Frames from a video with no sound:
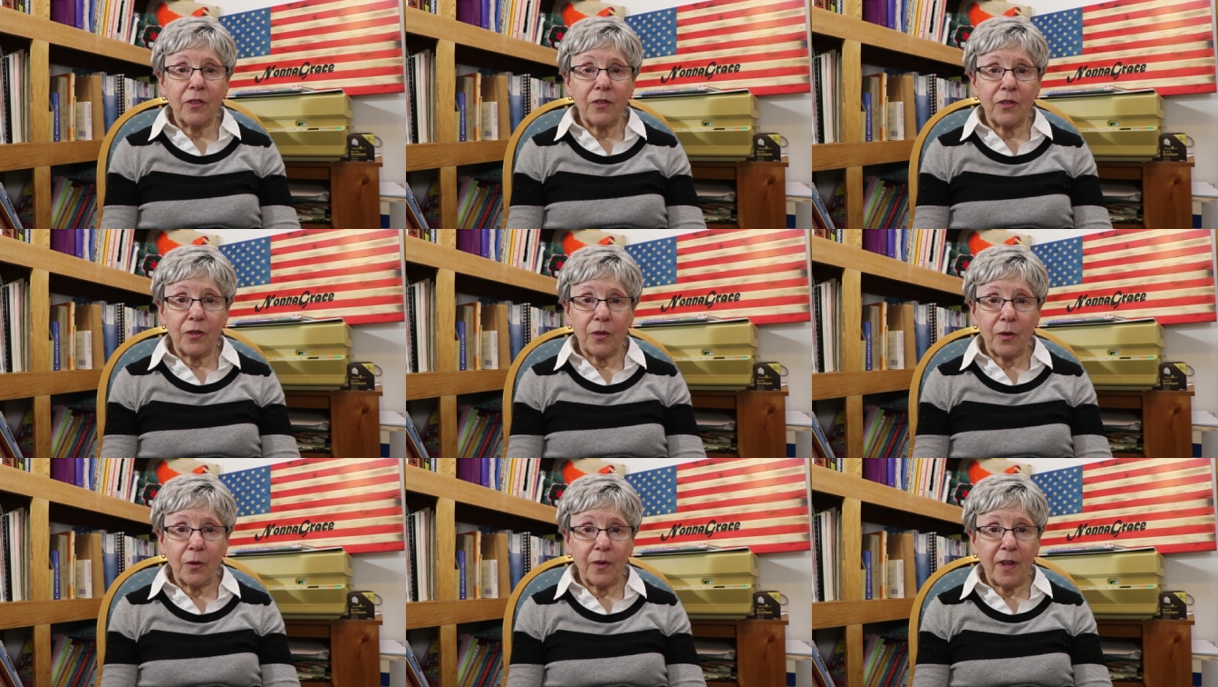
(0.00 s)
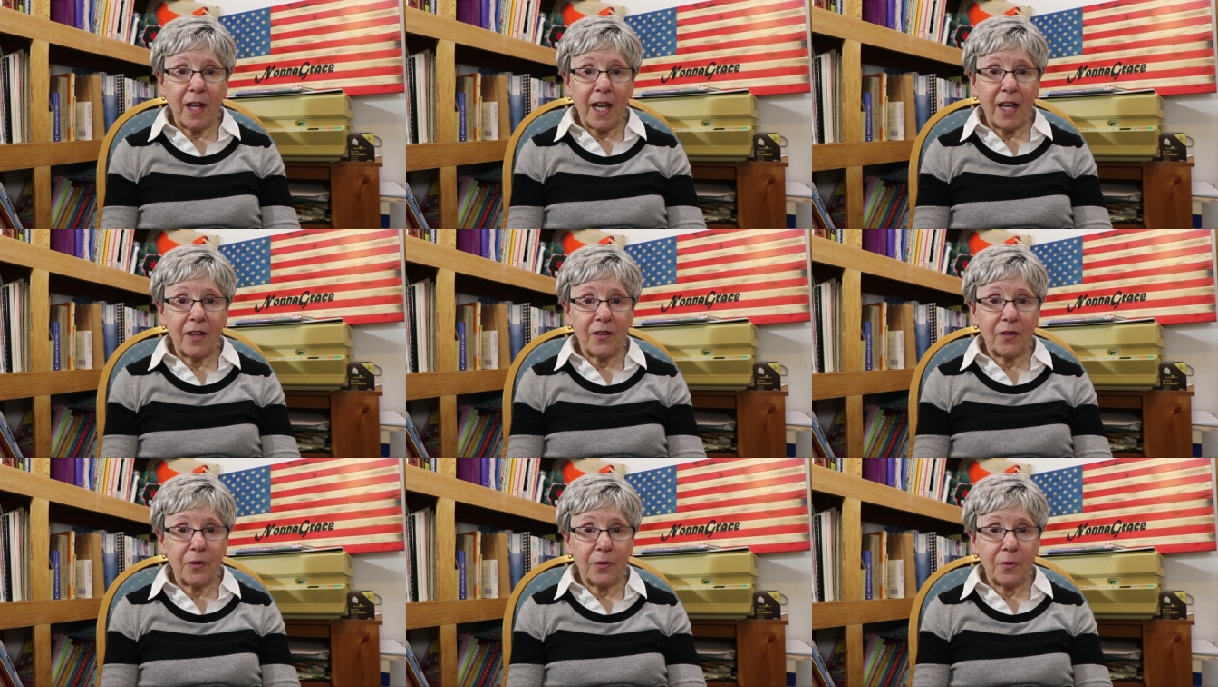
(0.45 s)
So
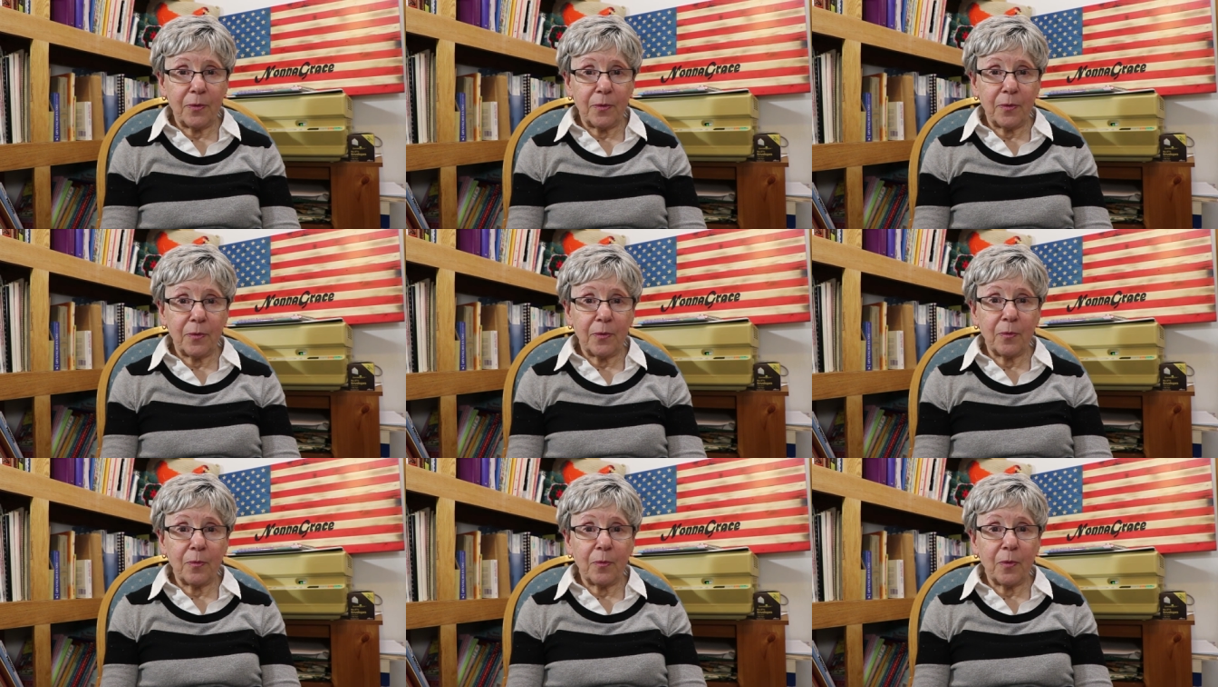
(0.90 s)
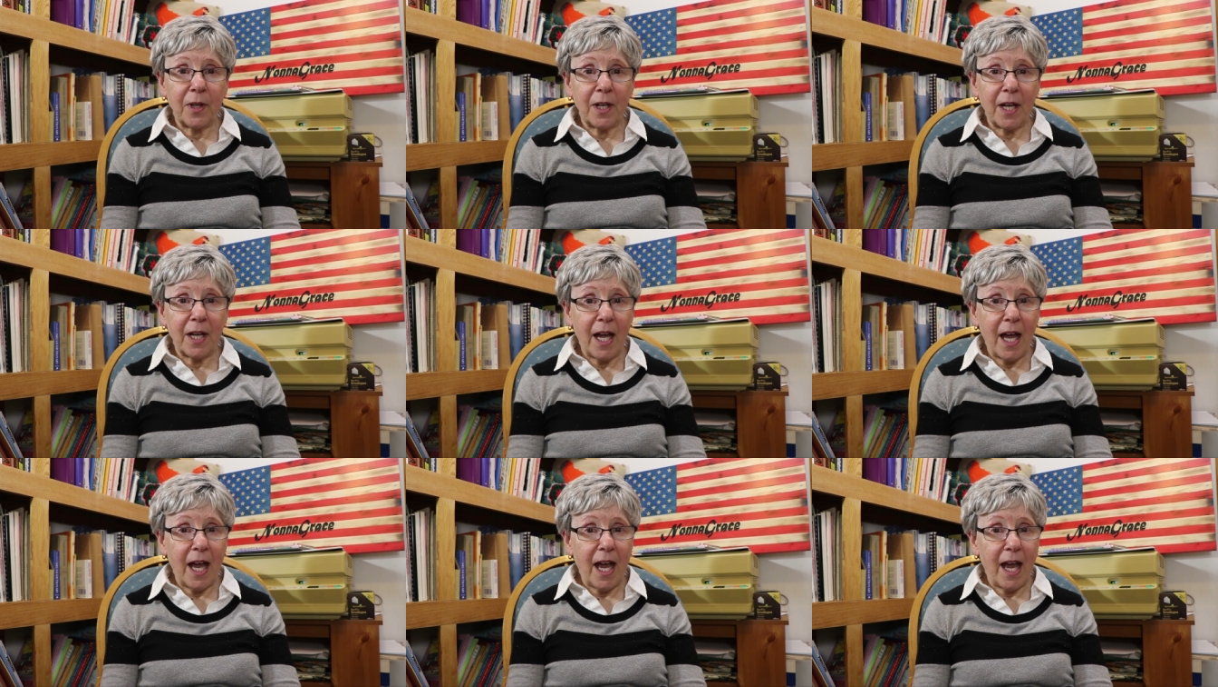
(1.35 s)
that's
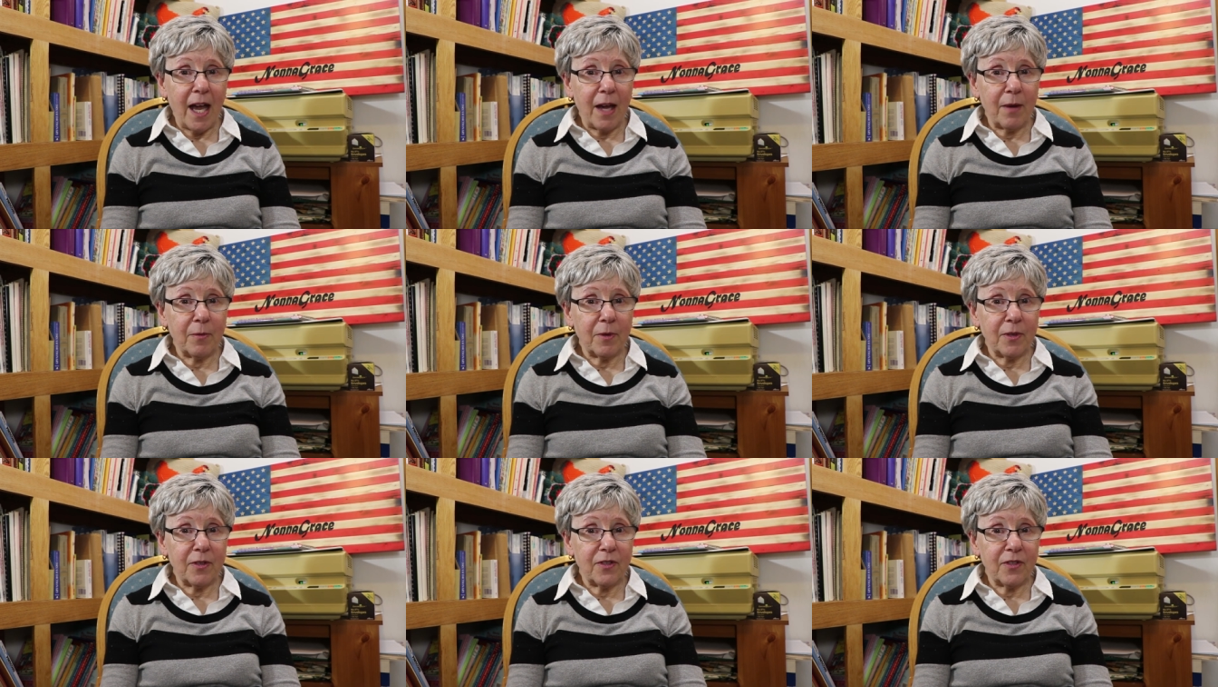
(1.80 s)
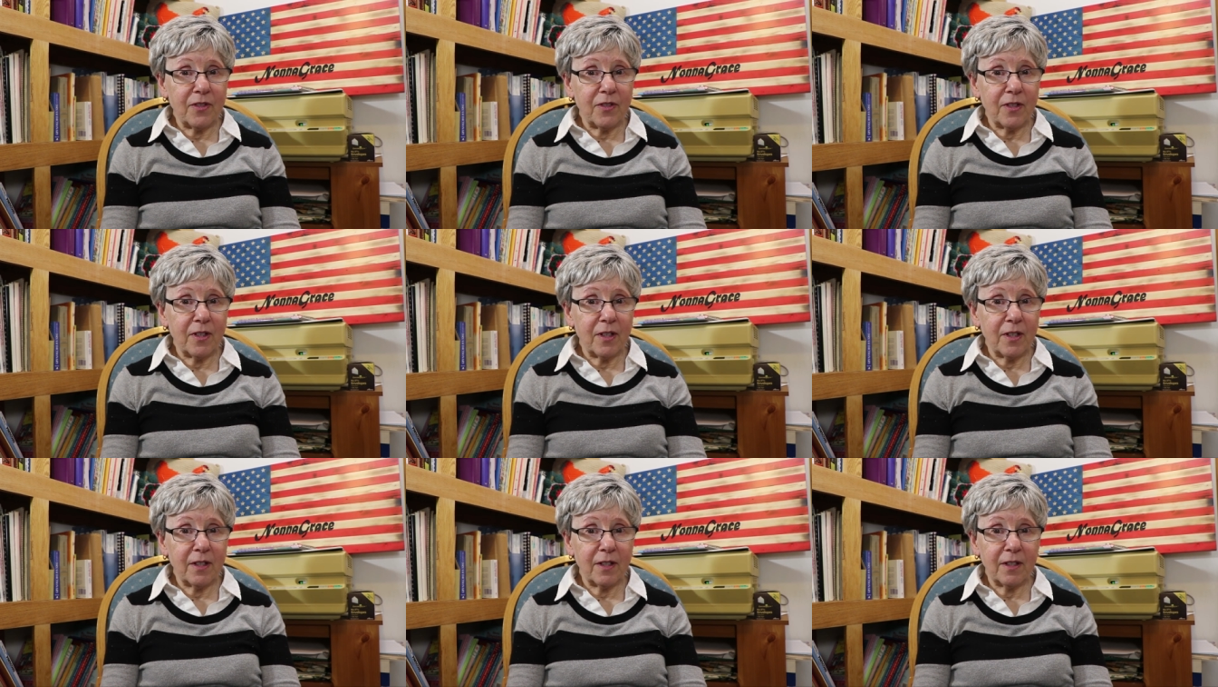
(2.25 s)
what I
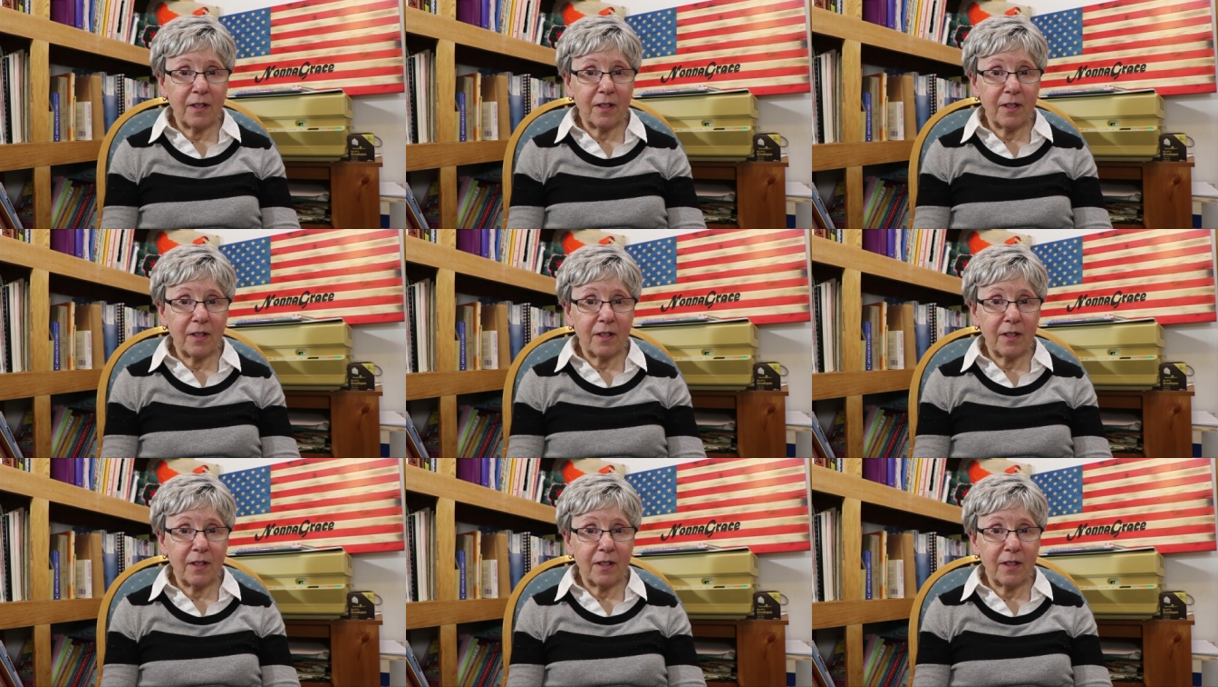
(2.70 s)
was